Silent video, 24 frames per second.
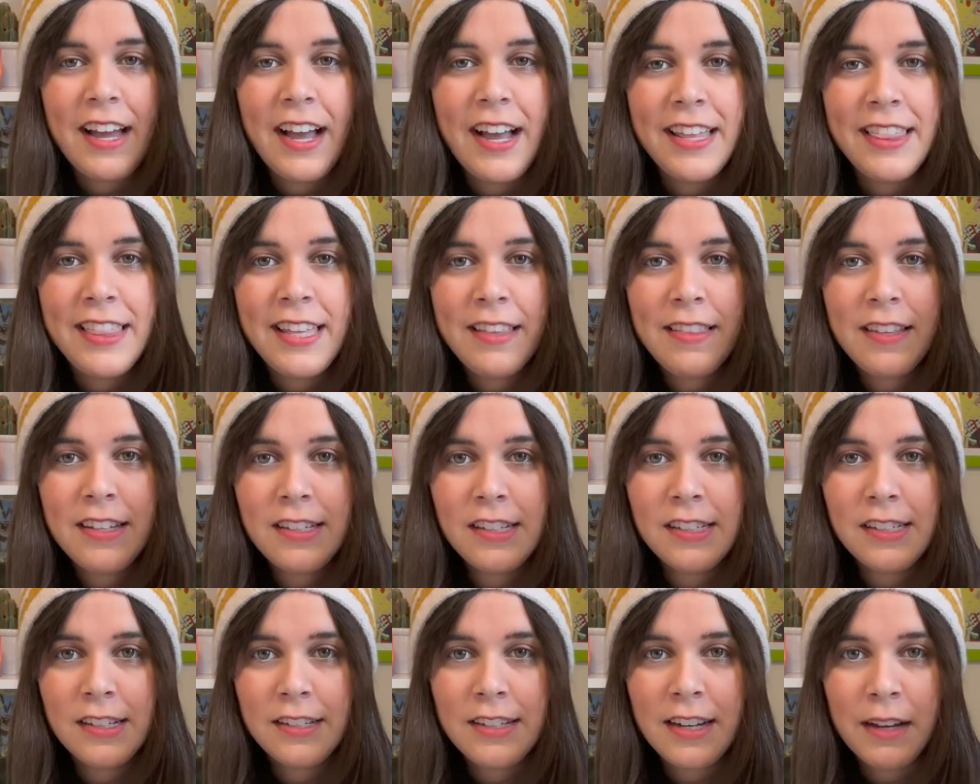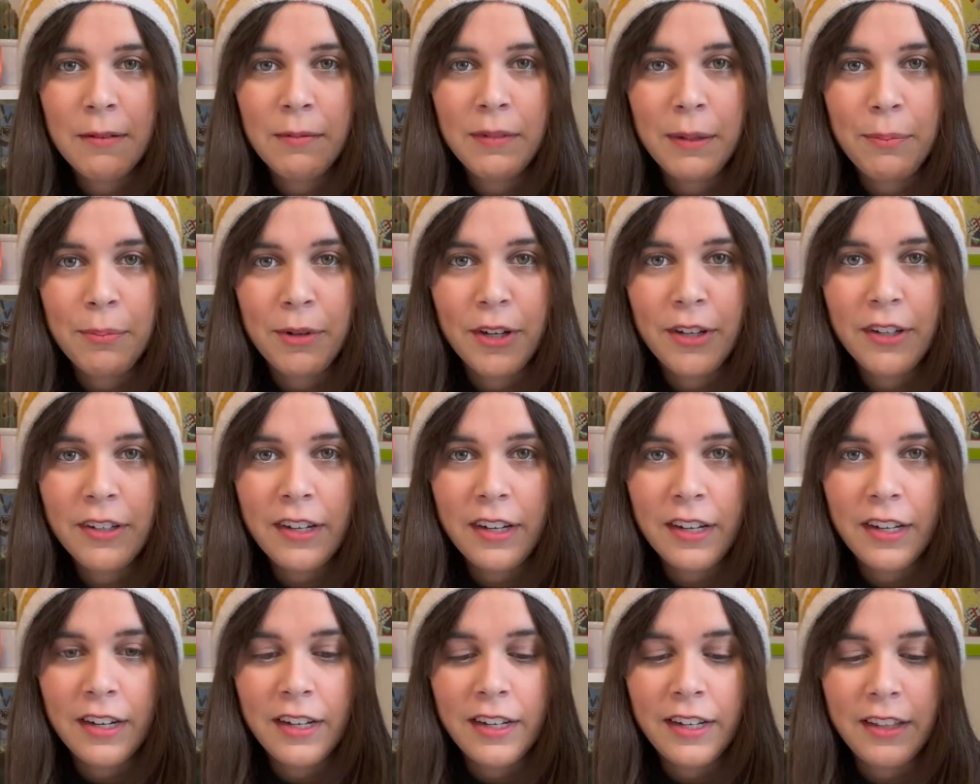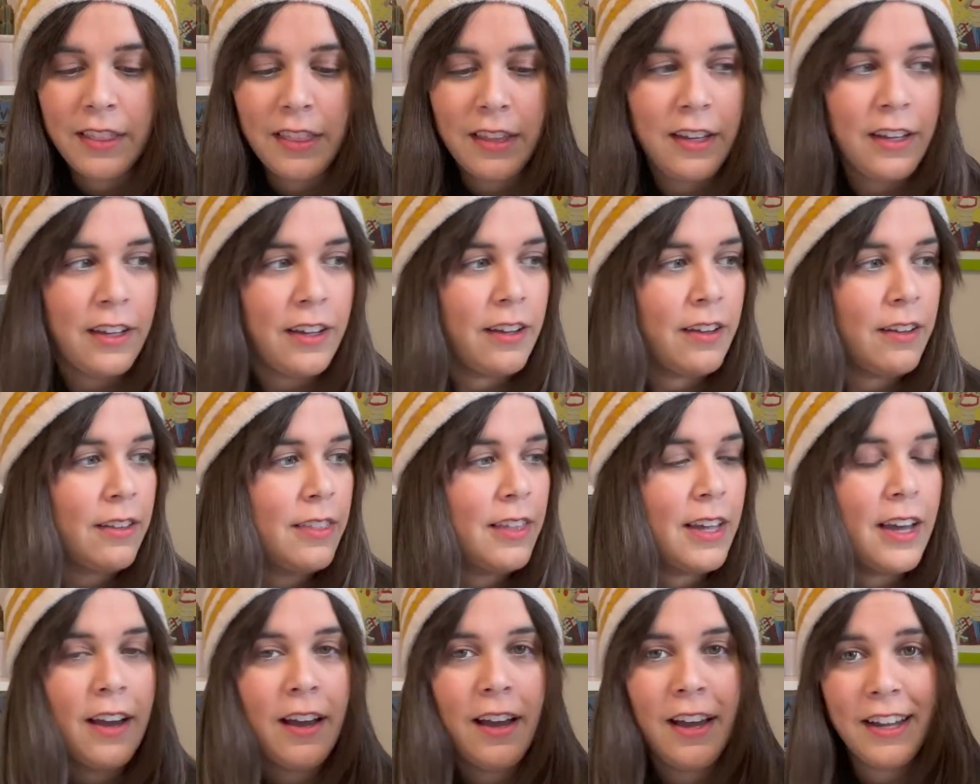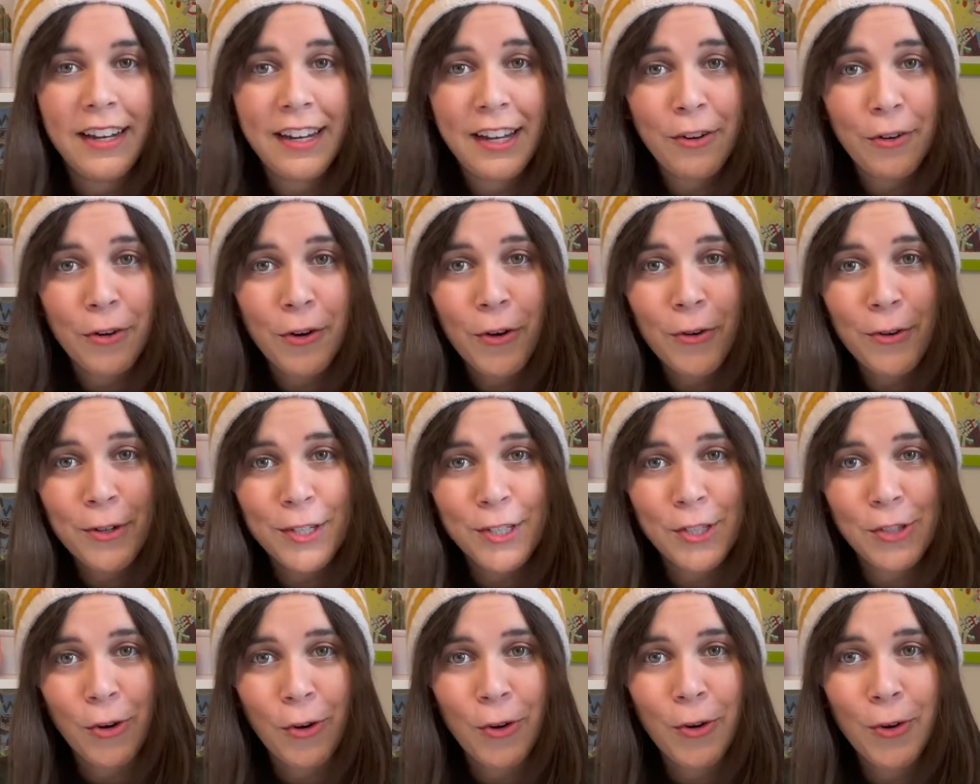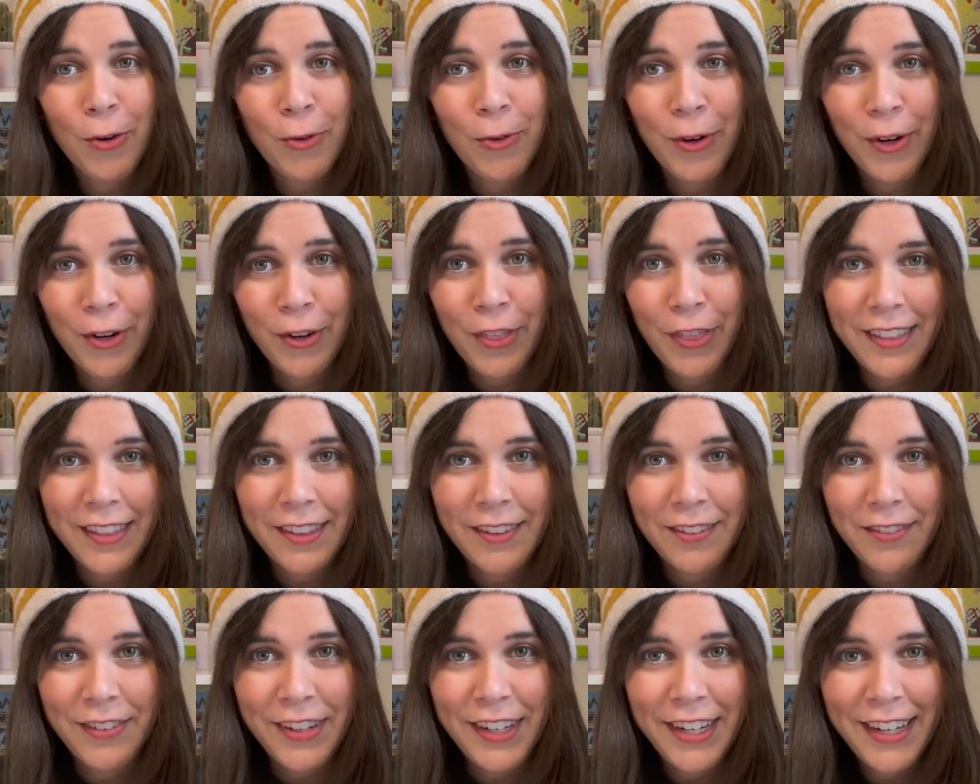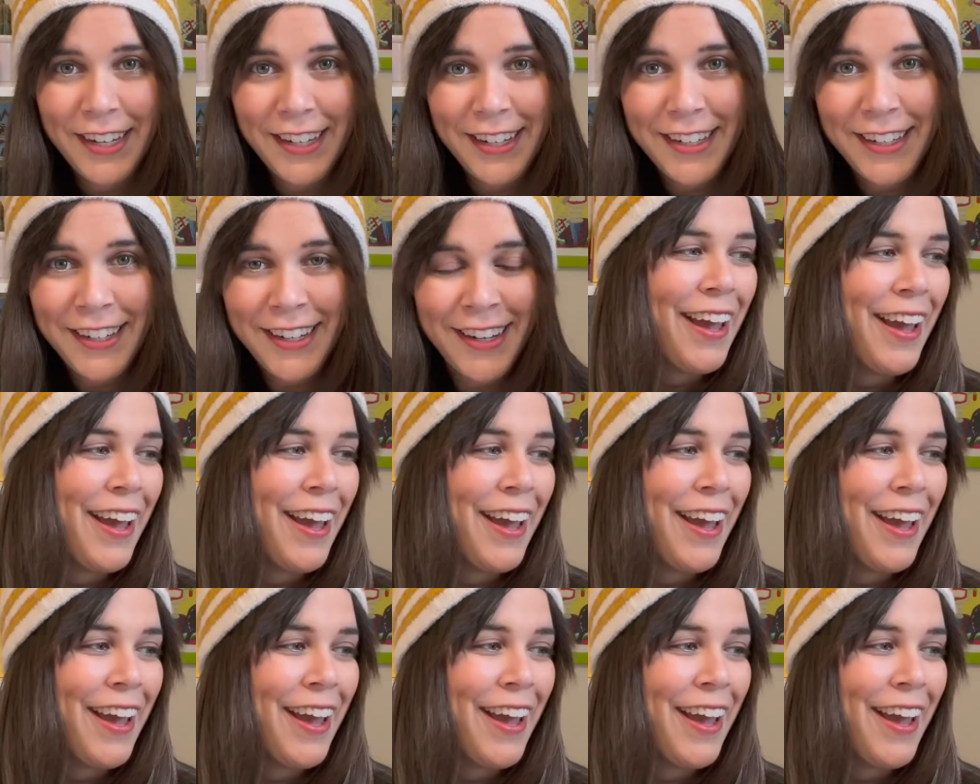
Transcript: I think this is a timely book, and I think that Yani Ernaux is so worth reading,